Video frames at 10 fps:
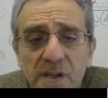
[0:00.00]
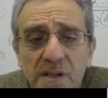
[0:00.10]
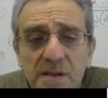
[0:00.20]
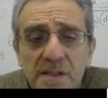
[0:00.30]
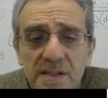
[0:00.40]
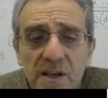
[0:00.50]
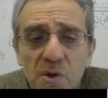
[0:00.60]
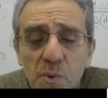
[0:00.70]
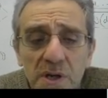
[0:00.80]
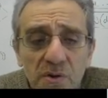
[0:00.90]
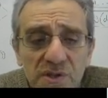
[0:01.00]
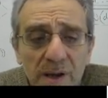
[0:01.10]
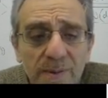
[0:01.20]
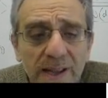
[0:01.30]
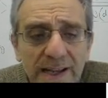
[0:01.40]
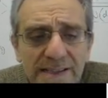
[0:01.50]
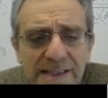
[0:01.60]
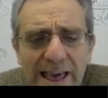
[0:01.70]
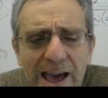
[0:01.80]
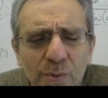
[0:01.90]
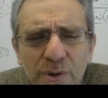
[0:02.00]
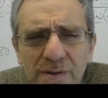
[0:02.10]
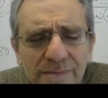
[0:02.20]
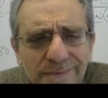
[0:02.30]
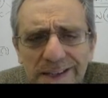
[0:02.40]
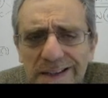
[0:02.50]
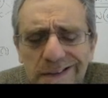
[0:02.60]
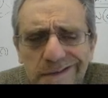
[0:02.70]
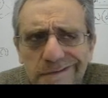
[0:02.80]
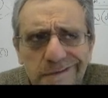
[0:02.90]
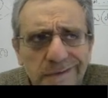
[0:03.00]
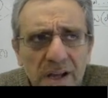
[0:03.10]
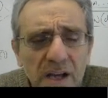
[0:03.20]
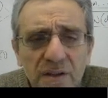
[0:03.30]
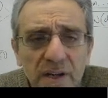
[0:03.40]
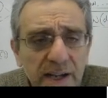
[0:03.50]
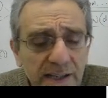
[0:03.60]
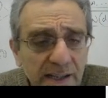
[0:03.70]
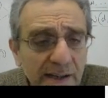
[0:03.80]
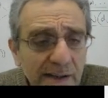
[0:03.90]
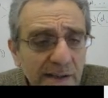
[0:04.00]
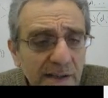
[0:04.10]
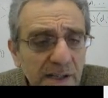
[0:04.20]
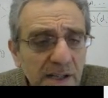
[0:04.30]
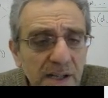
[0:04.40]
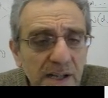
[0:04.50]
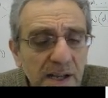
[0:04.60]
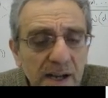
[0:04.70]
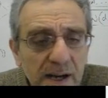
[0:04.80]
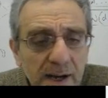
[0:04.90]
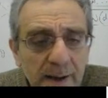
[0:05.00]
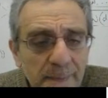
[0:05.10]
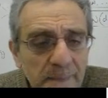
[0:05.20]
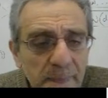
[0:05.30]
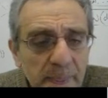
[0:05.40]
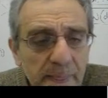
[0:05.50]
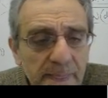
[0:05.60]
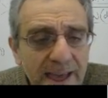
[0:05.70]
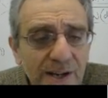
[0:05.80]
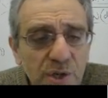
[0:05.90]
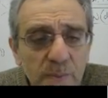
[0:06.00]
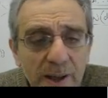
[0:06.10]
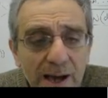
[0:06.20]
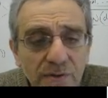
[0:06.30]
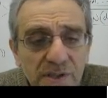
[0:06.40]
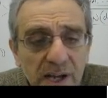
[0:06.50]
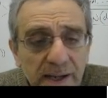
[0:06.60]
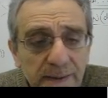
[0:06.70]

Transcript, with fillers: the, the window subclass. That wouldn't be a good idea. Um, that should be outside.